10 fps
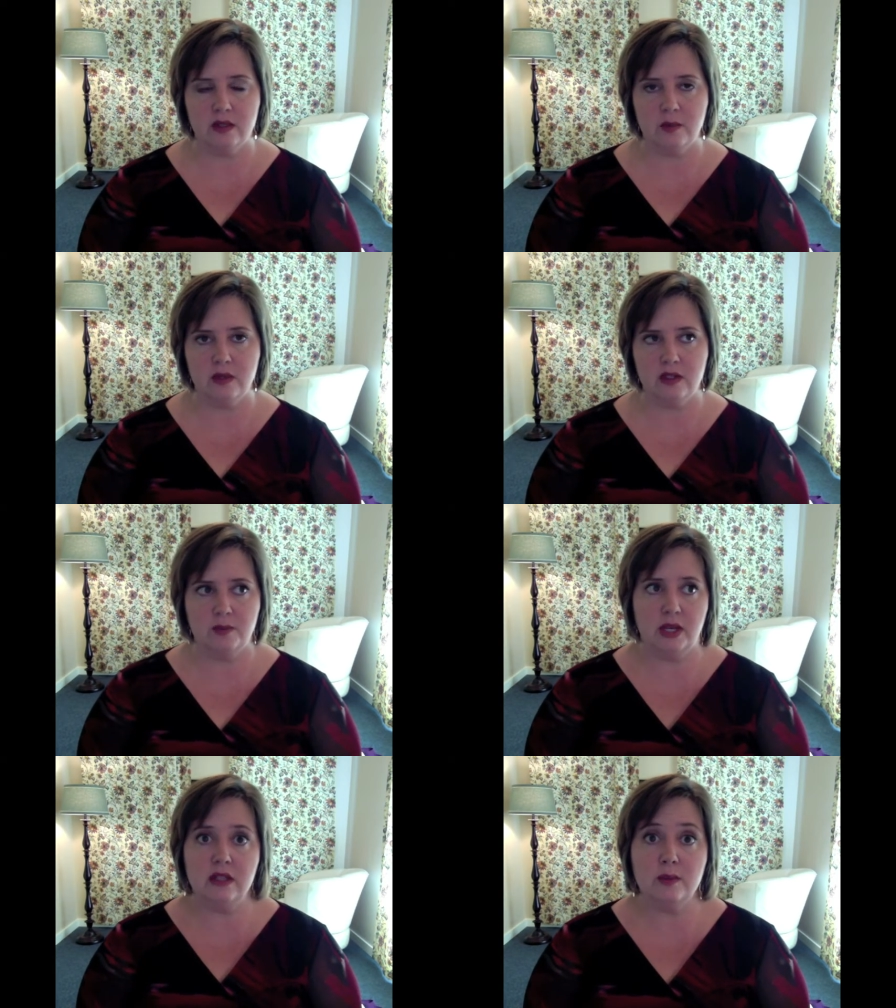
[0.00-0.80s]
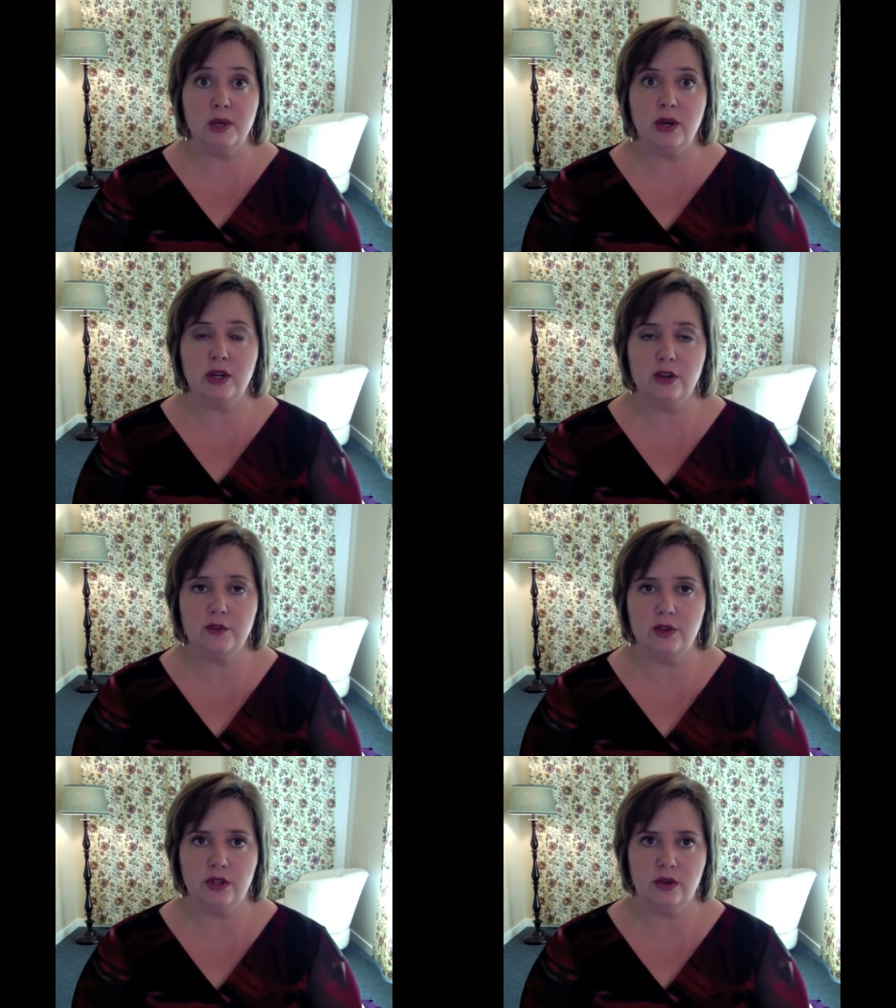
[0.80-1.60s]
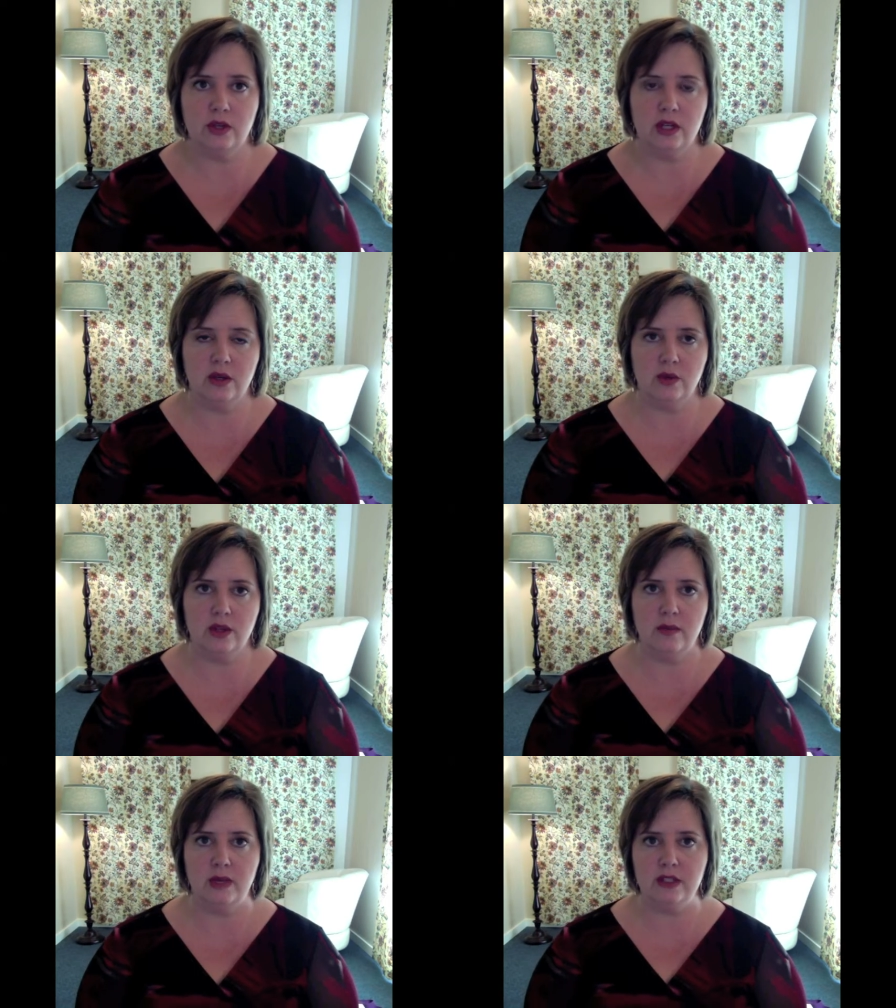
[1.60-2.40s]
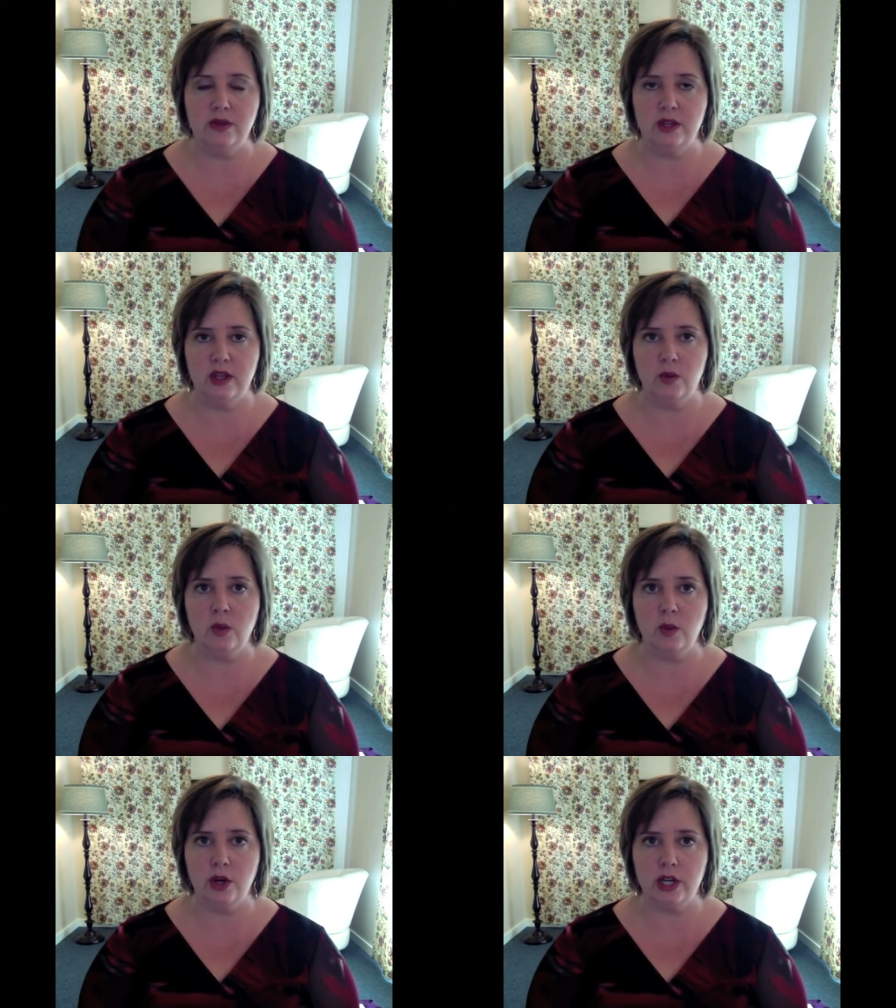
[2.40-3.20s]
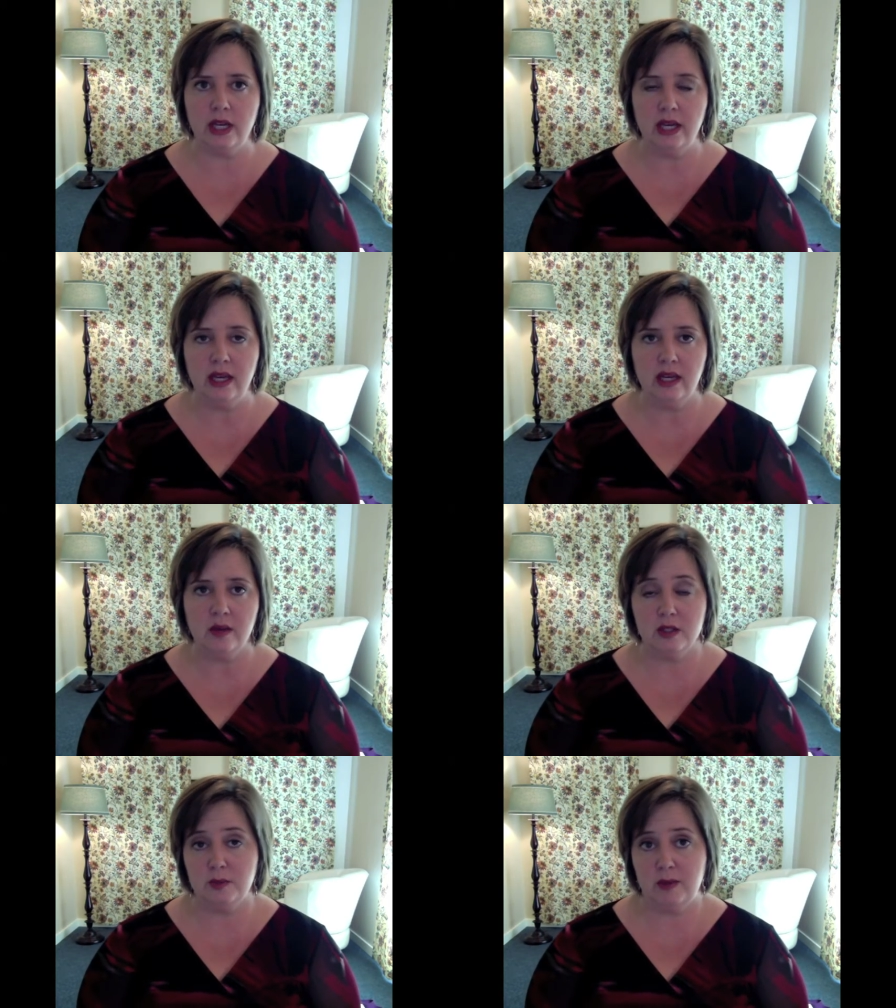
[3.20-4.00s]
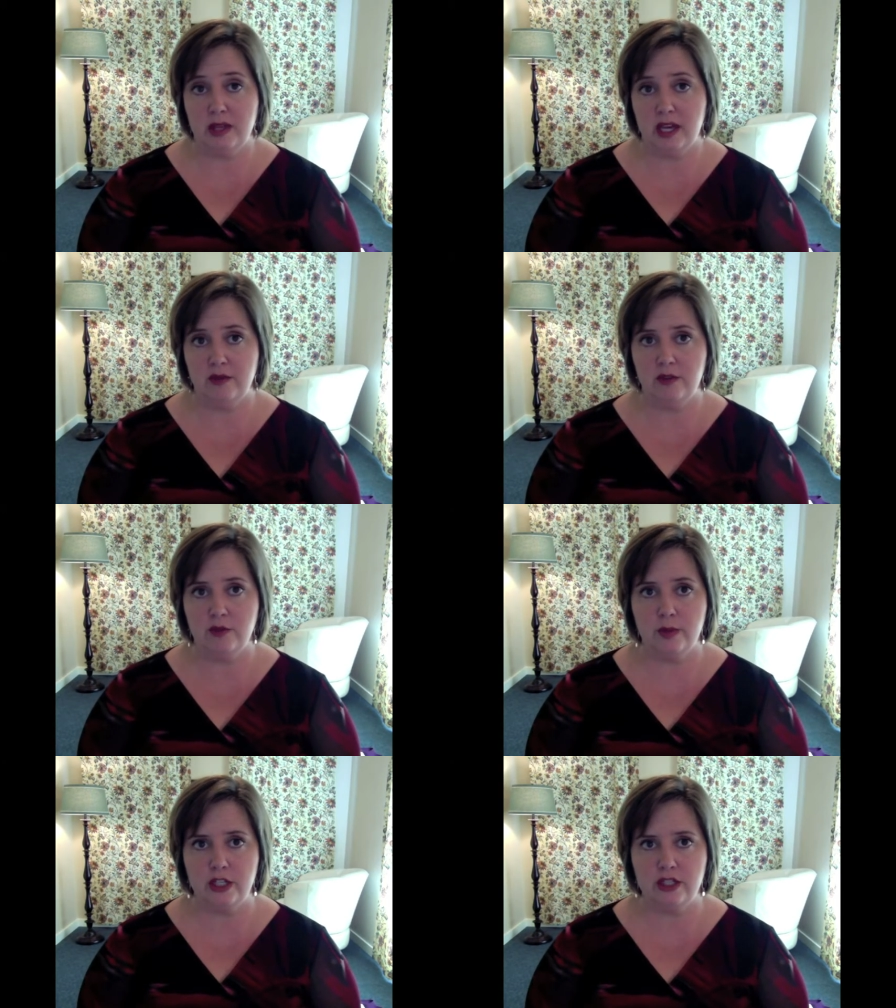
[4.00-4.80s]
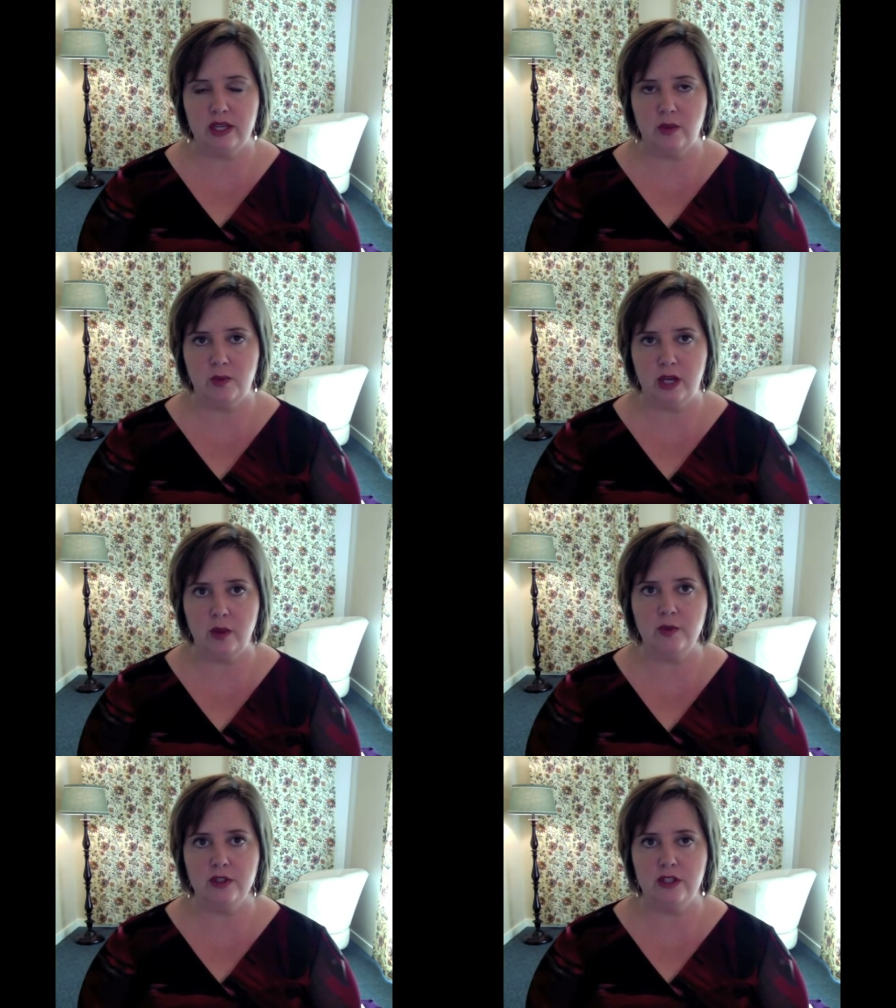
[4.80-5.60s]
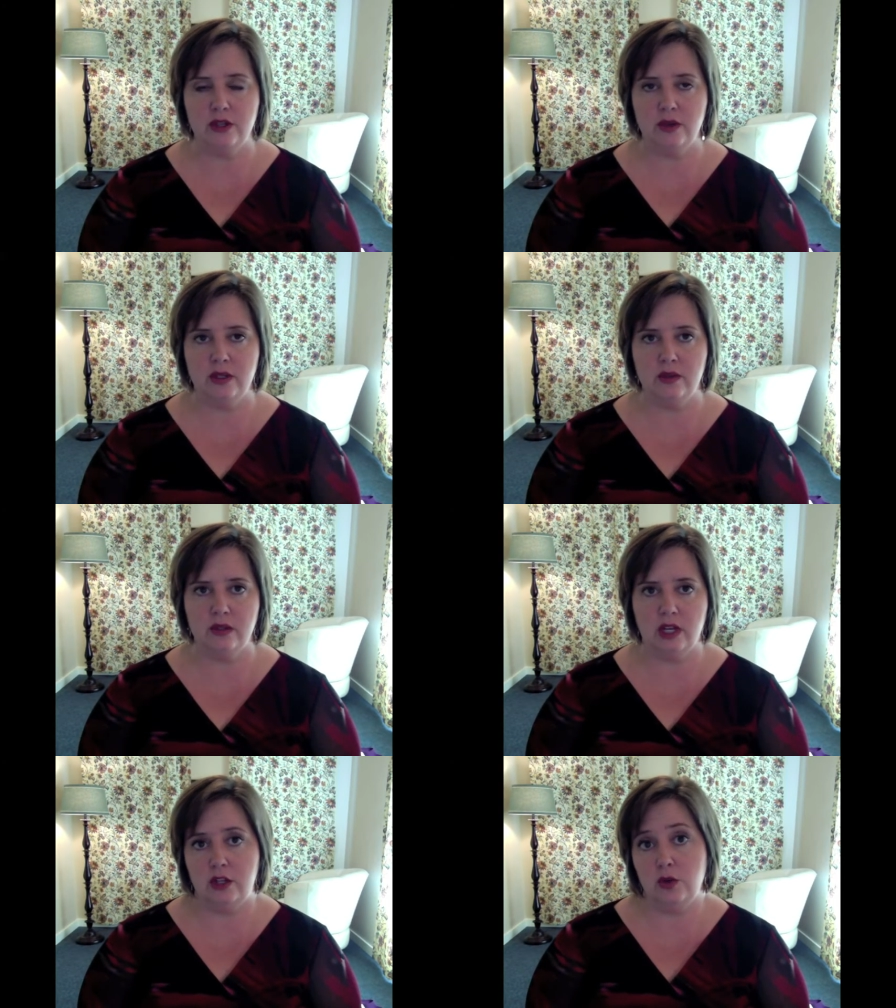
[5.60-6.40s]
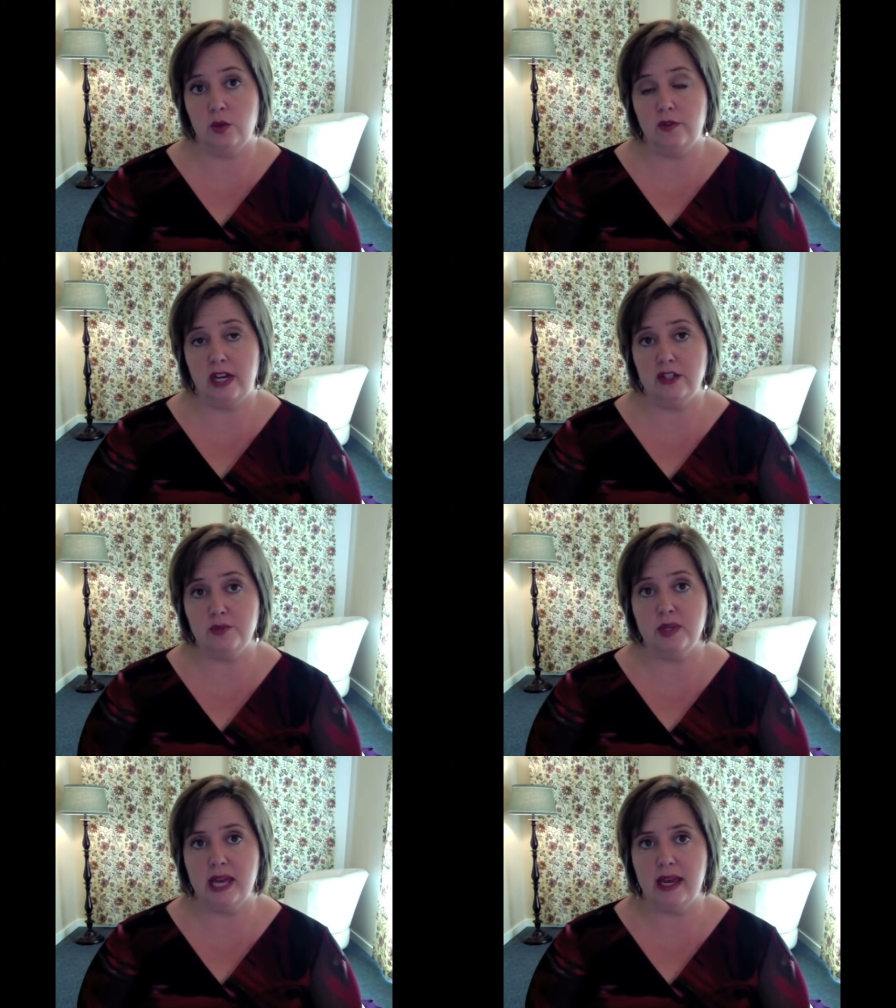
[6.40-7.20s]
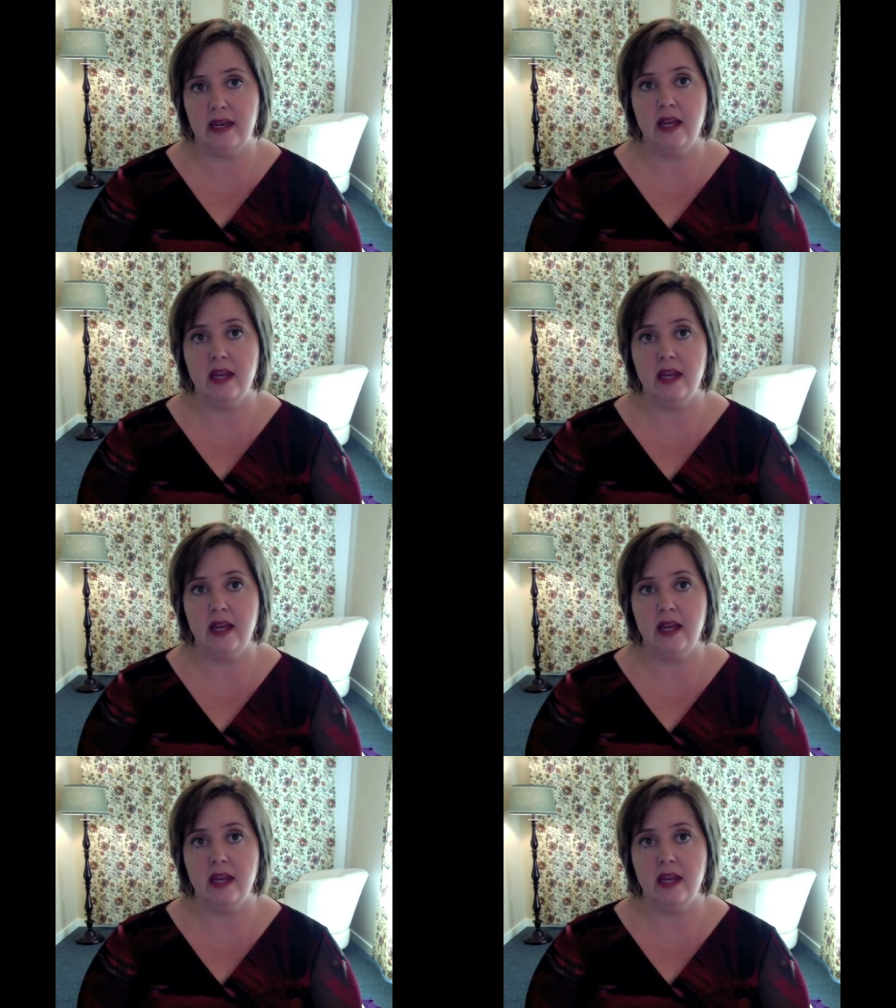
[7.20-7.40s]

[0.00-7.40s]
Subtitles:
is a barrier for you, or that makes you think it won't work? Because maybe they have information that would be helpful to you, and you'll revise your plan.